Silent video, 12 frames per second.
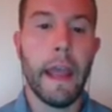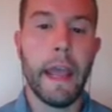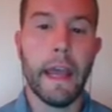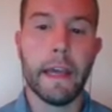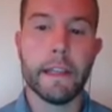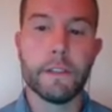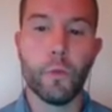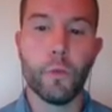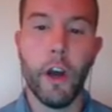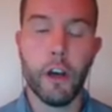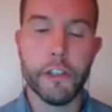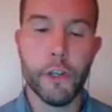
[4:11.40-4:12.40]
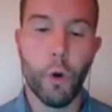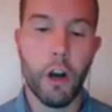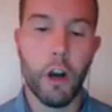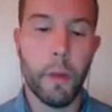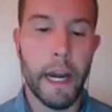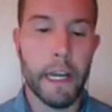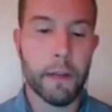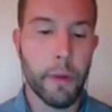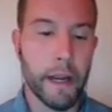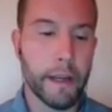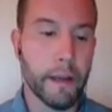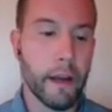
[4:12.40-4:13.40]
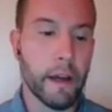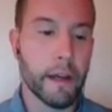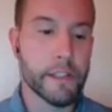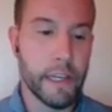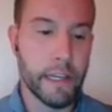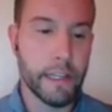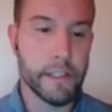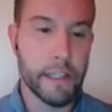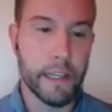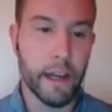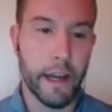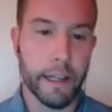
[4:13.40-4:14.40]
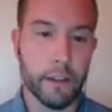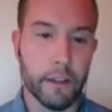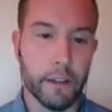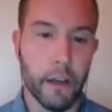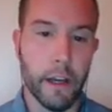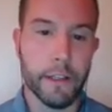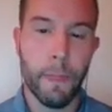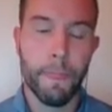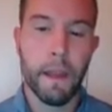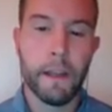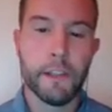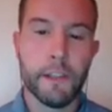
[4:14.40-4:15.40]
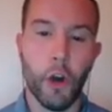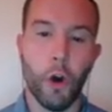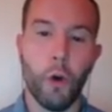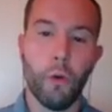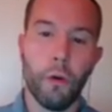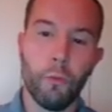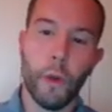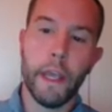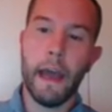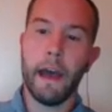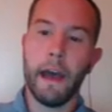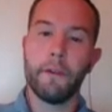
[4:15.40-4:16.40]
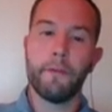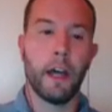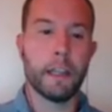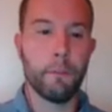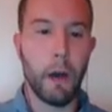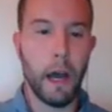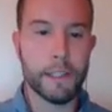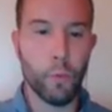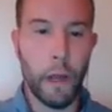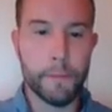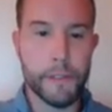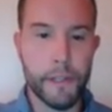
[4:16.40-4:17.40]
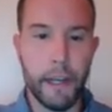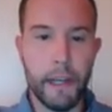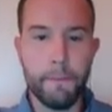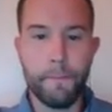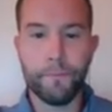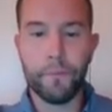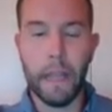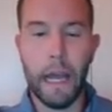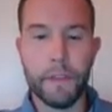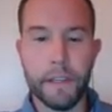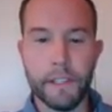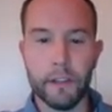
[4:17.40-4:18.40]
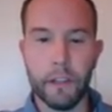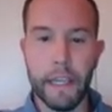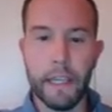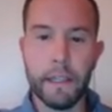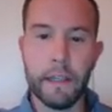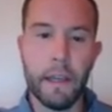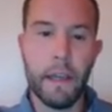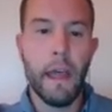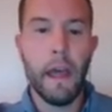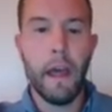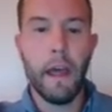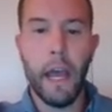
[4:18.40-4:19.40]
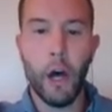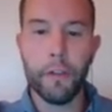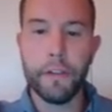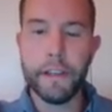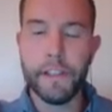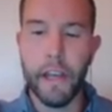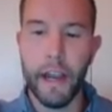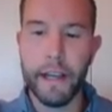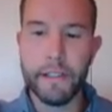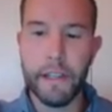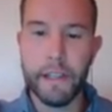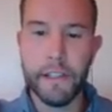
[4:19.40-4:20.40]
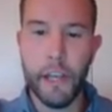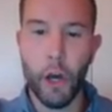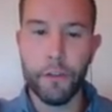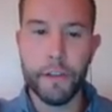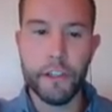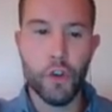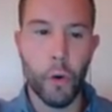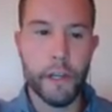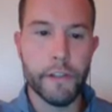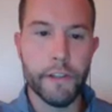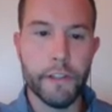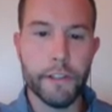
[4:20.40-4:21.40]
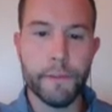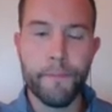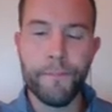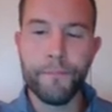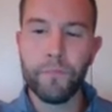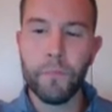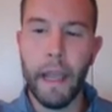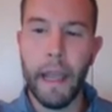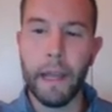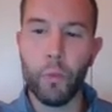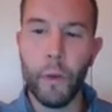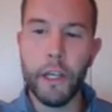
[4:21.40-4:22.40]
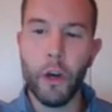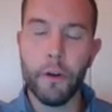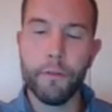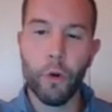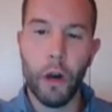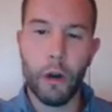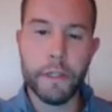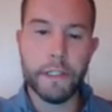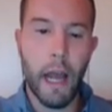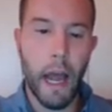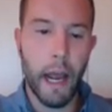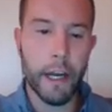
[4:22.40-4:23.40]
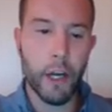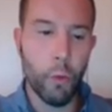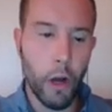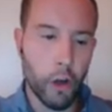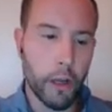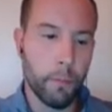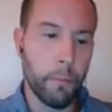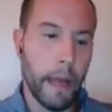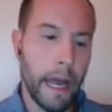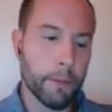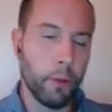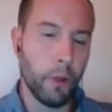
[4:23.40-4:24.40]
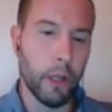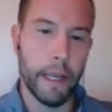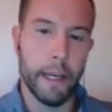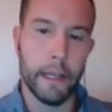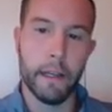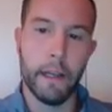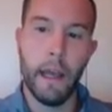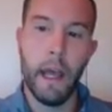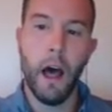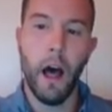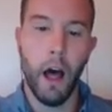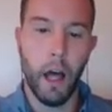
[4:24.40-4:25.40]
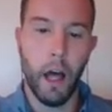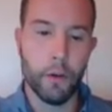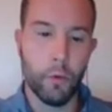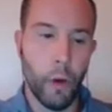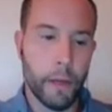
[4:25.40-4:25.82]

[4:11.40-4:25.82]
And we also are abiding by CDC uh, guidelines. So we have on the MODS website at this link, Healthy Sciences, Healthy Choices. And we go through our entire welcome back plan on the